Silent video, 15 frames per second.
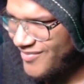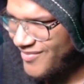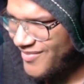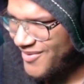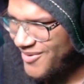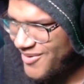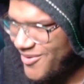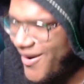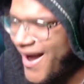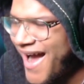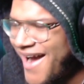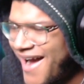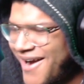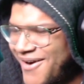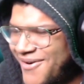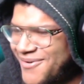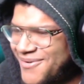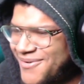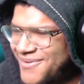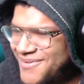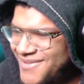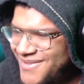Wow.
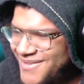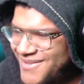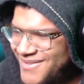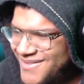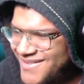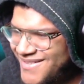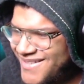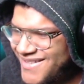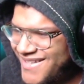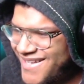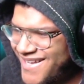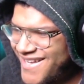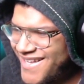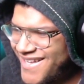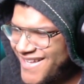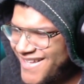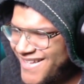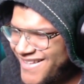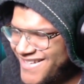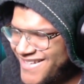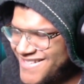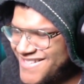There's